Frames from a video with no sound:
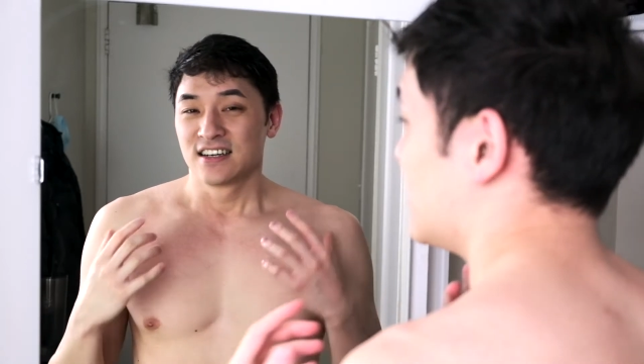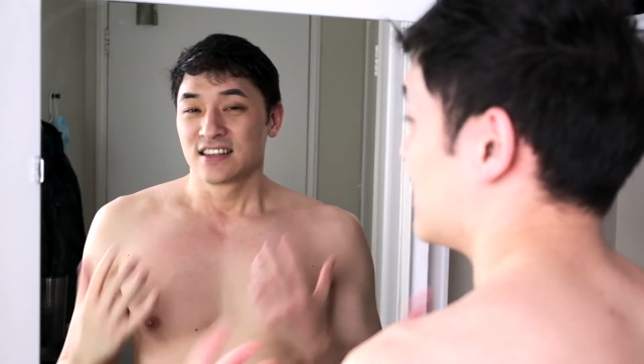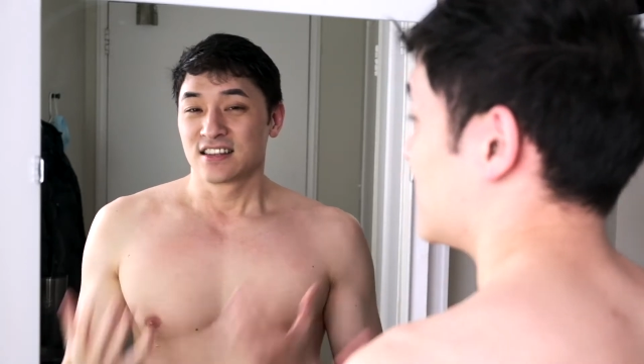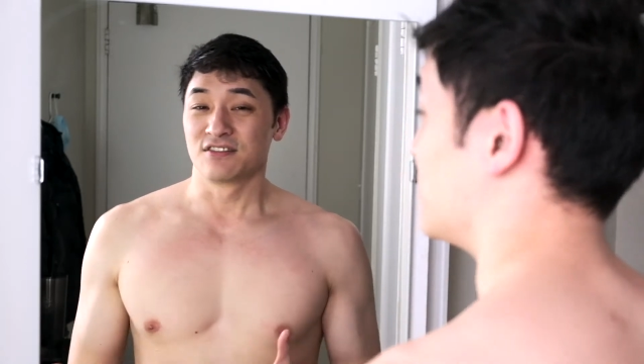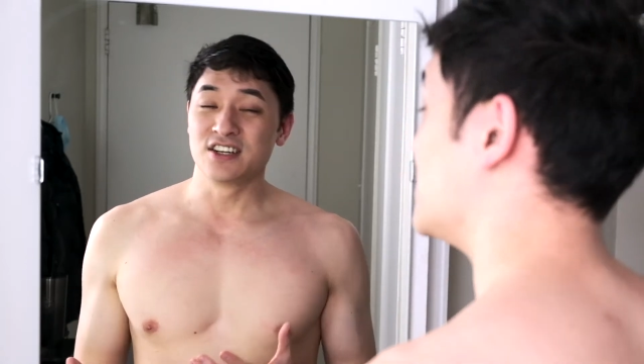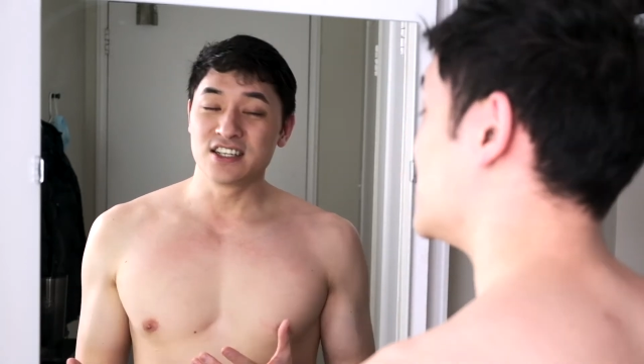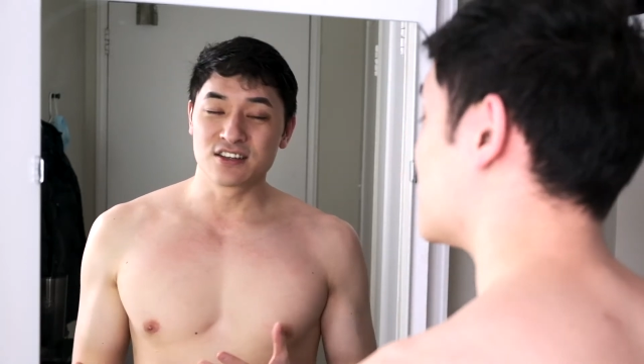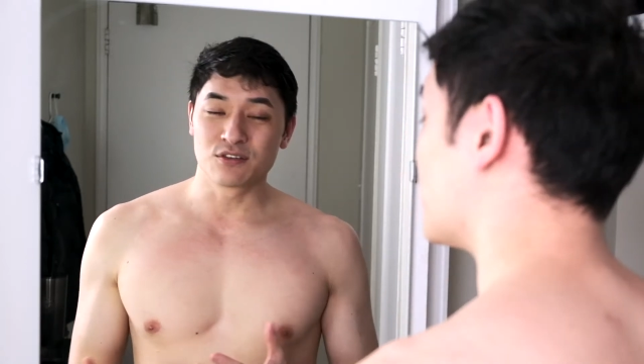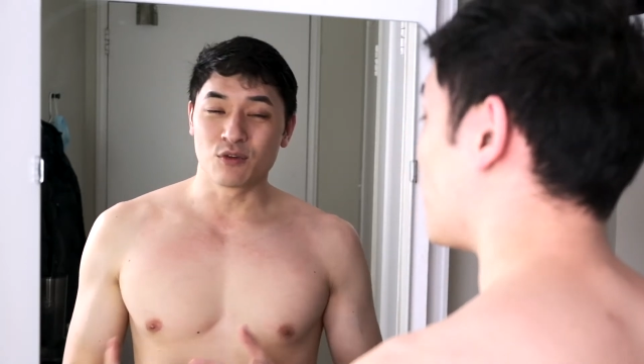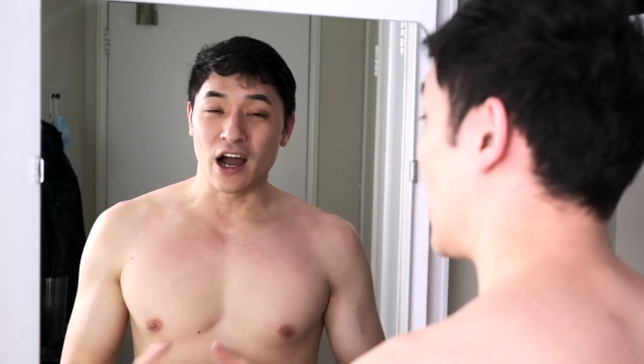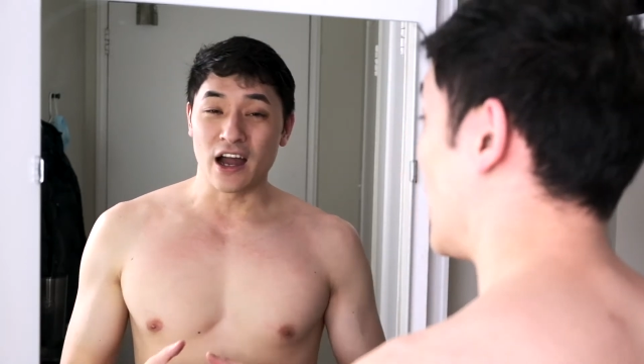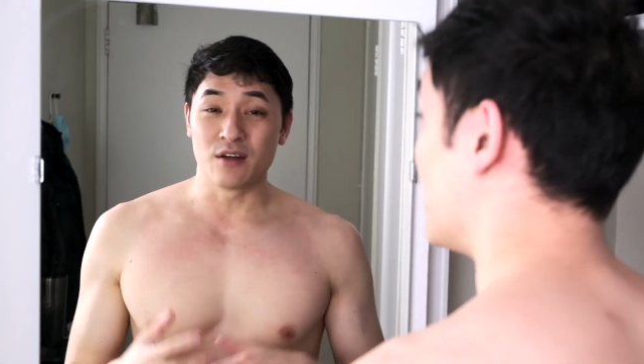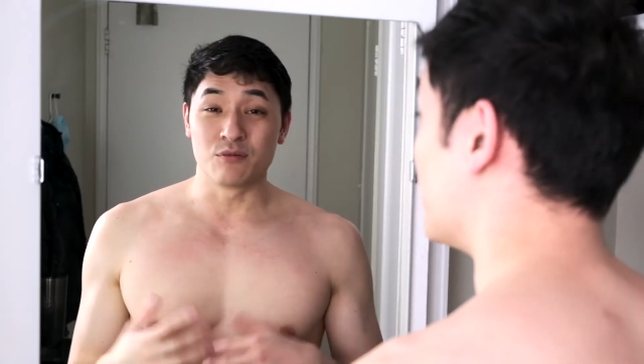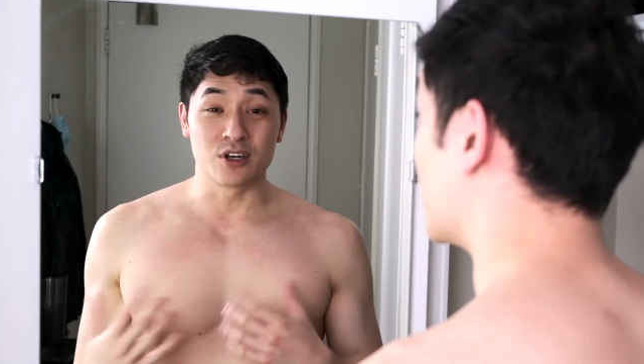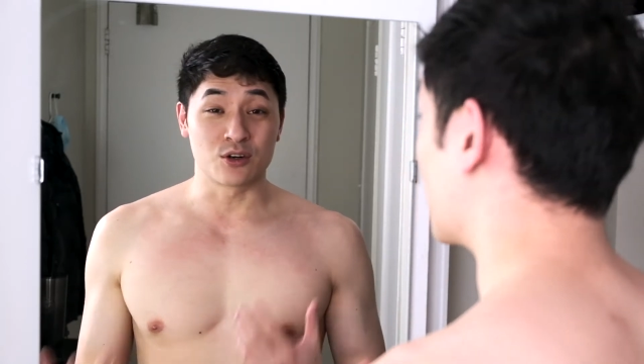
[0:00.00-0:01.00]
the reason
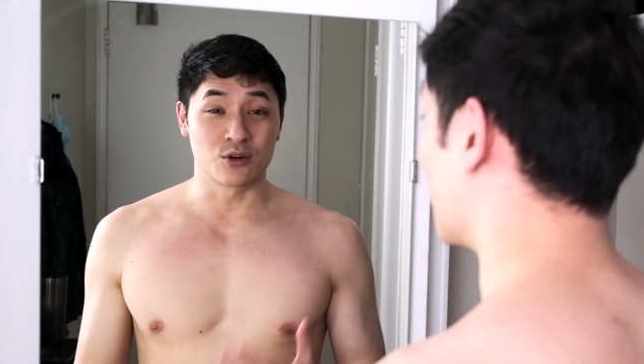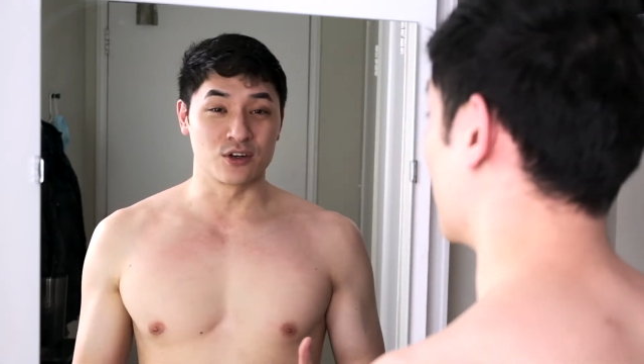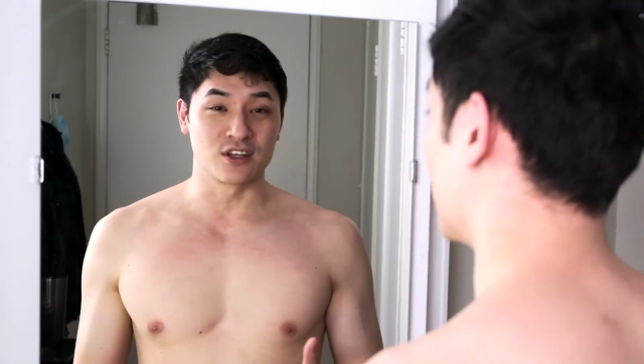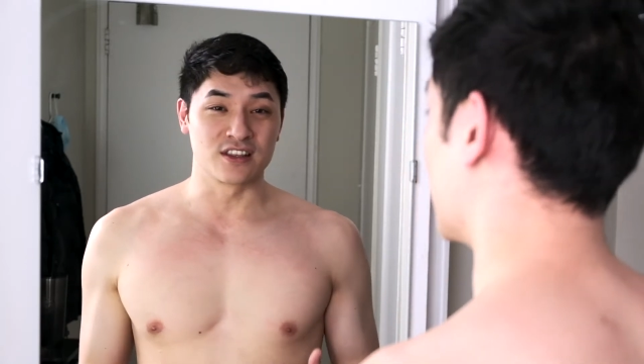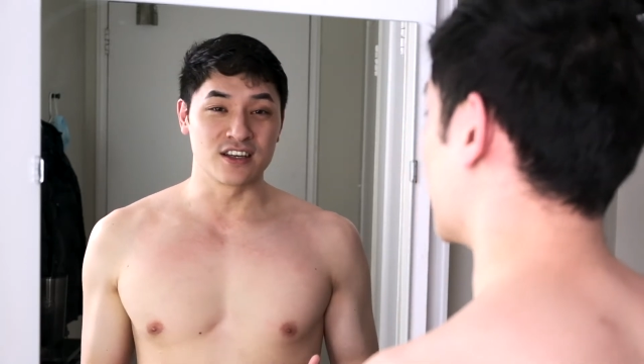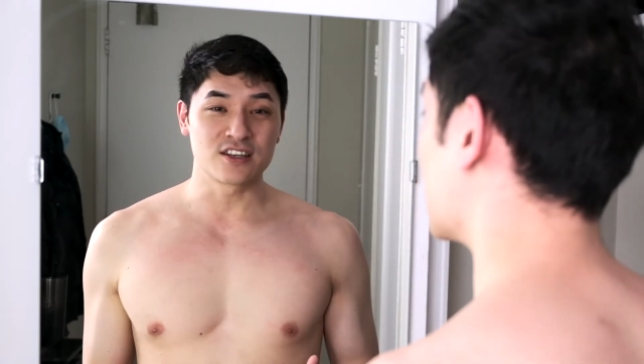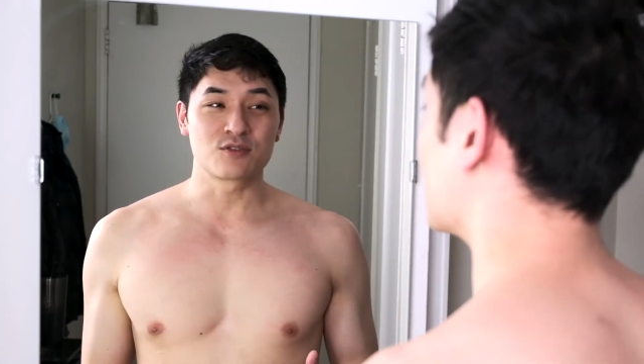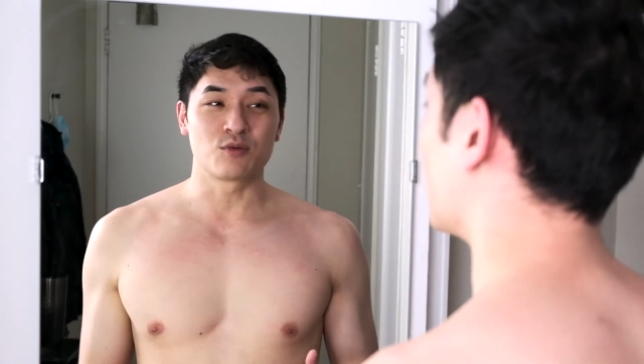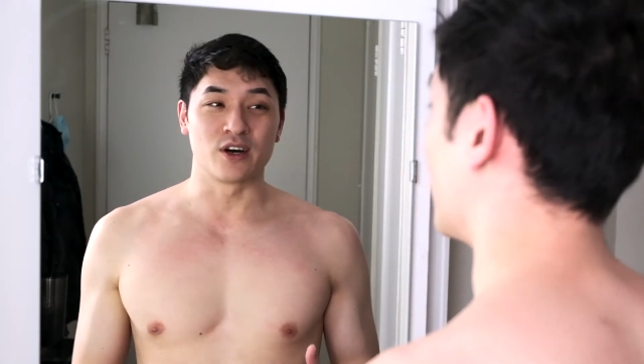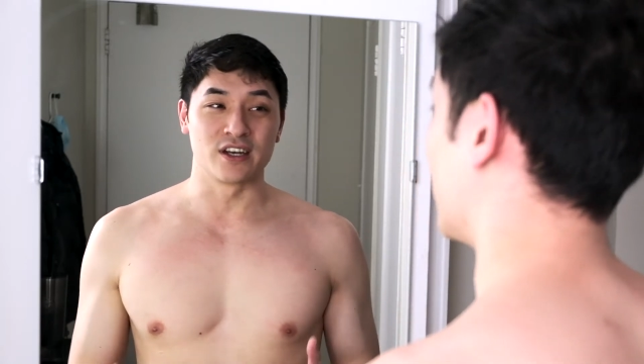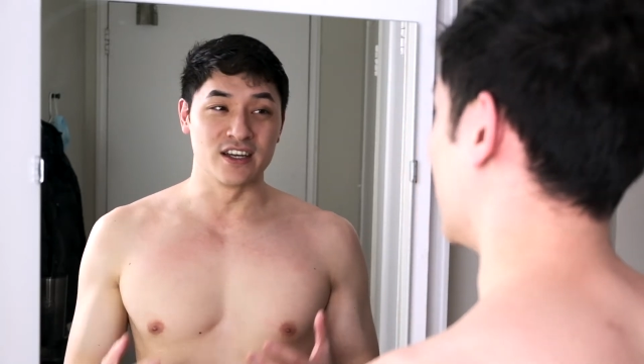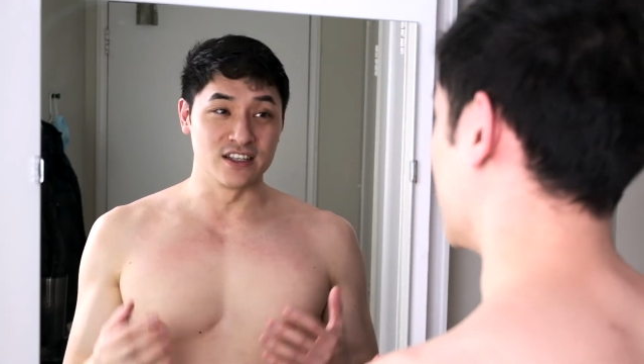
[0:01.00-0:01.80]
why I'm recording this one